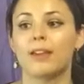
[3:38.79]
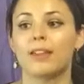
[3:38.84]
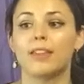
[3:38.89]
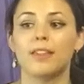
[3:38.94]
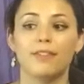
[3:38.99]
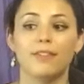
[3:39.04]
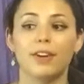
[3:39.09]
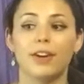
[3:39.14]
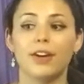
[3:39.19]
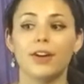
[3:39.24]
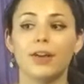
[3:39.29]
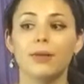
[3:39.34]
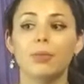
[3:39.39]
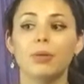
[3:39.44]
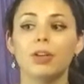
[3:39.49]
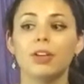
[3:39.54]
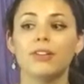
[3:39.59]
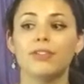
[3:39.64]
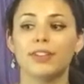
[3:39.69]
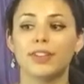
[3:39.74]
The
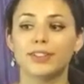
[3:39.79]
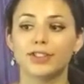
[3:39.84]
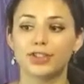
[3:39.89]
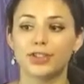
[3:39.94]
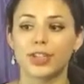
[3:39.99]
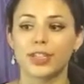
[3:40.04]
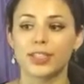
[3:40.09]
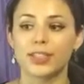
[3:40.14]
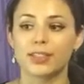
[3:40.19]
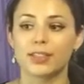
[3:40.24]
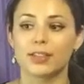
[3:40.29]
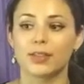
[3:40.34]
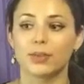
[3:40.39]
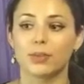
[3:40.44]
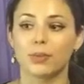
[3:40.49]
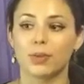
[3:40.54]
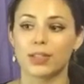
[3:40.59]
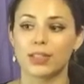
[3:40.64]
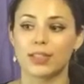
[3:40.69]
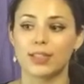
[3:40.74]
variable of interest
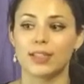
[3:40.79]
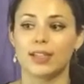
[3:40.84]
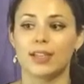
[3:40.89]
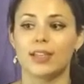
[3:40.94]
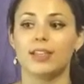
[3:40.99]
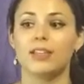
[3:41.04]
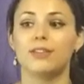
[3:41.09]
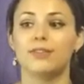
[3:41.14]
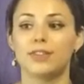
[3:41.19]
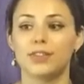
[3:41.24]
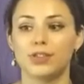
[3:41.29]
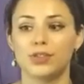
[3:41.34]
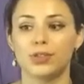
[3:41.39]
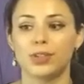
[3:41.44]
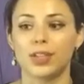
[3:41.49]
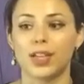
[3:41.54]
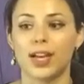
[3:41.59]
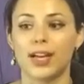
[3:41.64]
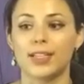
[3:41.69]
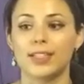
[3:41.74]
was
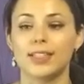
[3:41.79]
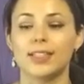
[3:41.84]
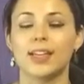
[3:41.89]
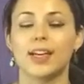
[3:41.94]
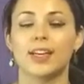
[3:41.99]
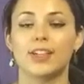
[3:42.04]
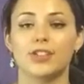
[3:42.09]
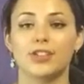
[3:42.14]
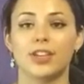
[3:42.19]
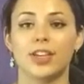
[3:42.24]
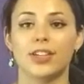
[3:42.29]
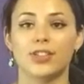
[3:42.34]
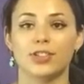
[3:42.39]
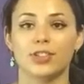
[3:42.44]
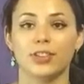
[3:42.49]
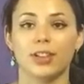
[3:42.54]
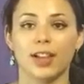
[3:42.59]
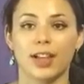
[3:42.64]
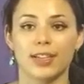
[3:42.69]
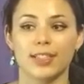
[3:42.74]
individualized
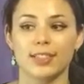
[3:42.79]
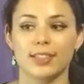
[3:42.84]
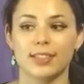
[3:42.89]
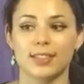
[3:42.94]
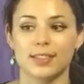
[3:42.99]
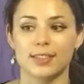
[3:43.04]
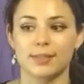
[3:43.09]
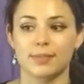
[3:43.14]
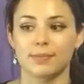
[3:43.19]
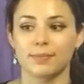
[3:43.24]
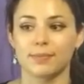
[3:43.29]
education classes.